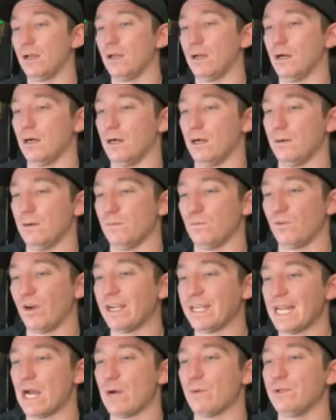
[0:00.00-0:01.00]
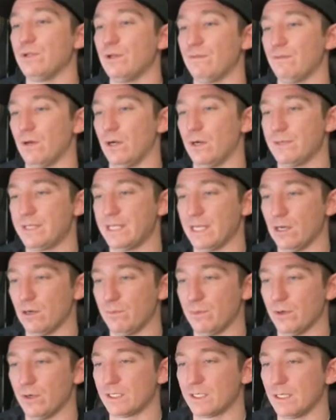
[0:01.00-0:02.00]
Um, right now, we do have the hotel
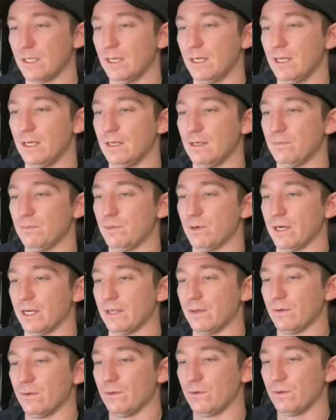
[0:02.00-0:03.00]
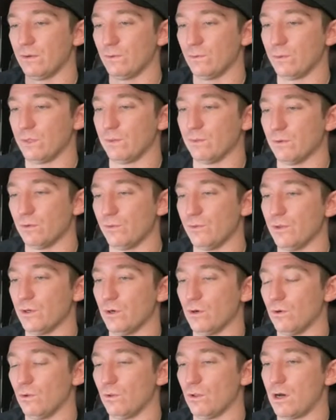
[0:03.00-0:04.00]
booked, but we will
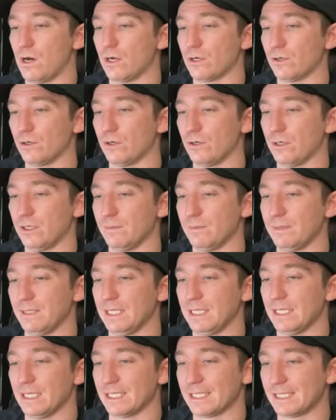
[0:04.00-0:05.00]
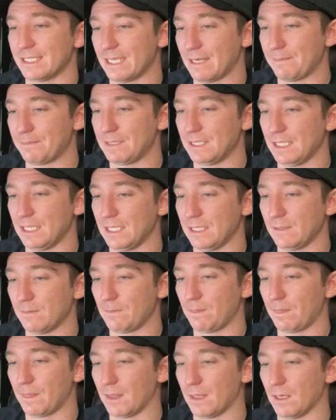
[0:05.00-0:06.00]
no longer be accepting
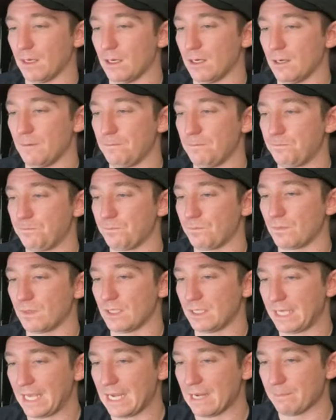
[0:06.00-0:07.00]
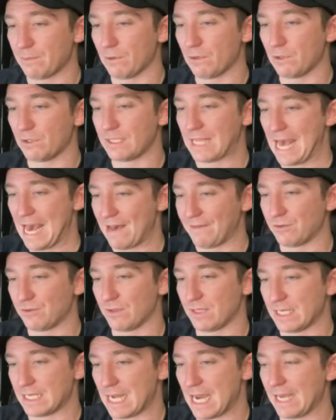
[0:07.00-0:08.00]
um, campers after
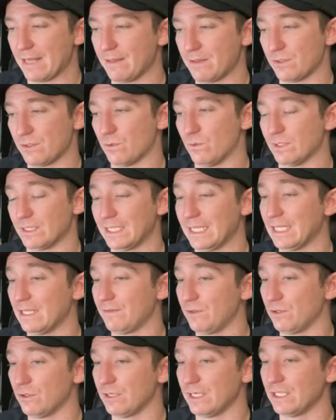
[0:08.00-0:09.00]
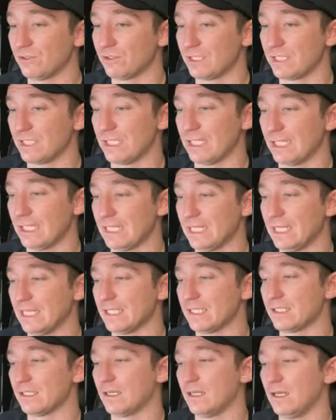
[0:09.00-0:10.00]
the 9th. So once again, if you're interested in
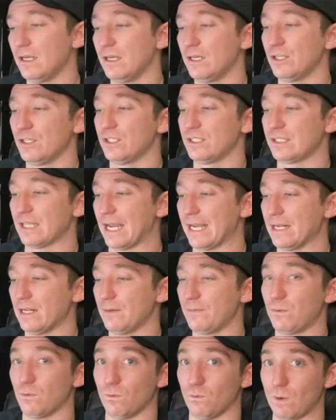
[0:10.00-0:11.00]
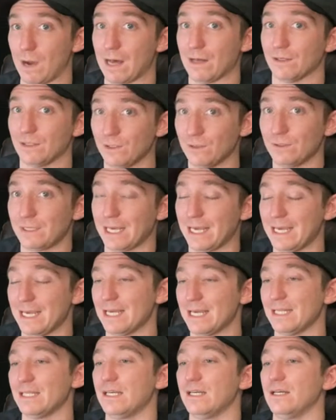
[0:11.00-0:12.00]
this, sign up while you
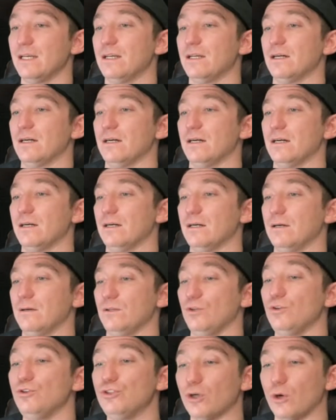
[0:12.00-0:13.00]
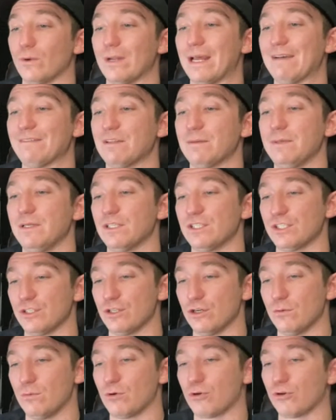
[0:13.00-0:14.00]
can. Uh, you don't have to be a
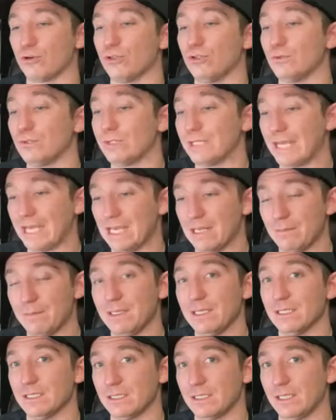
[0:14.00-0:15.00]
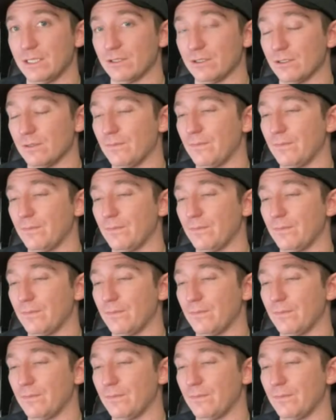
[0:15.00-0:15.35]
snowboarder. You can be a skier.